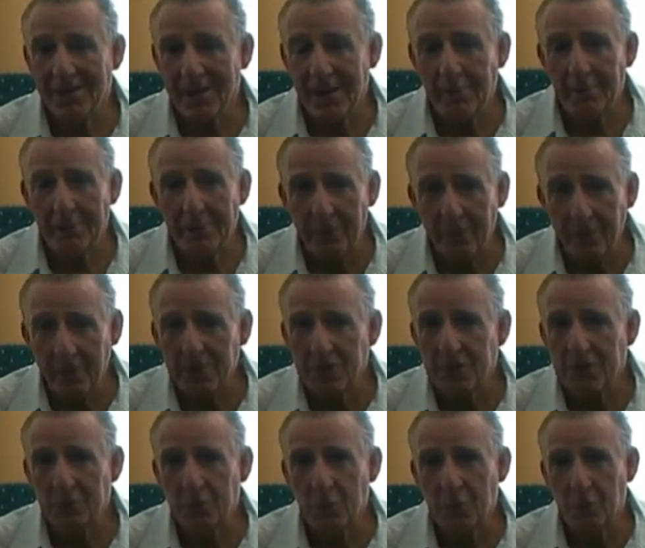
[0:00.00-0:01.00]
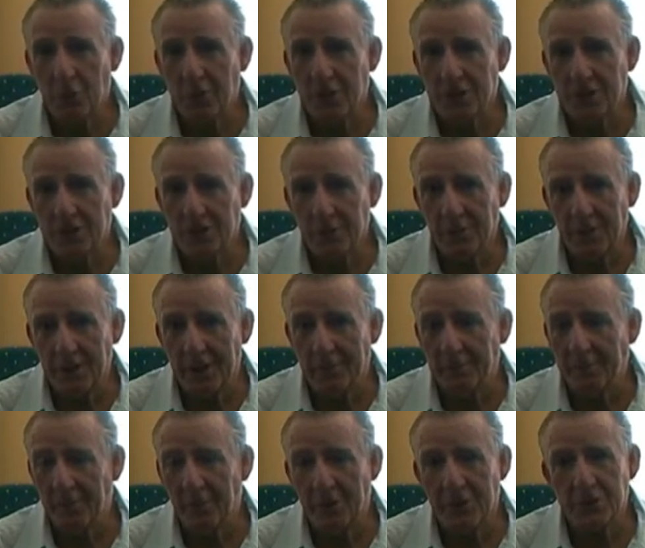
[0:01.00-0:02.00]
their prices were reasonable,
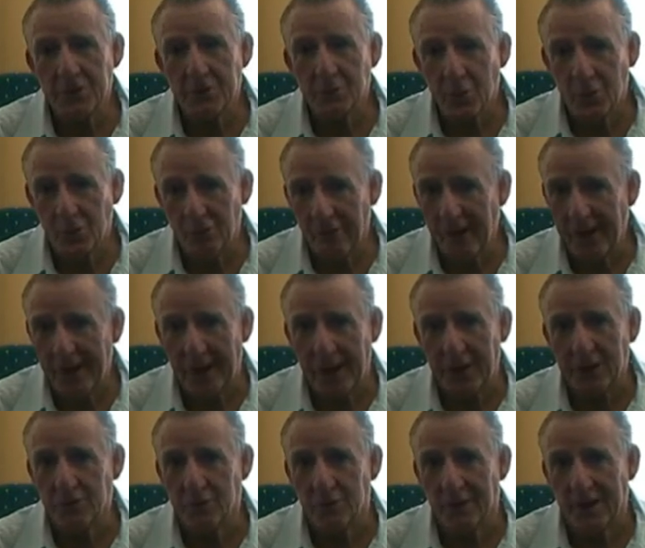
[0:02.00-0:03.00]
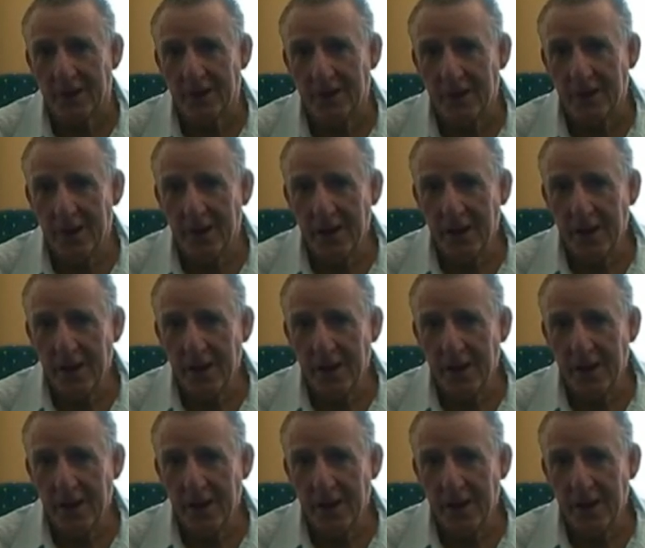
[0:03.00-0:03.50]
their prices were great actually.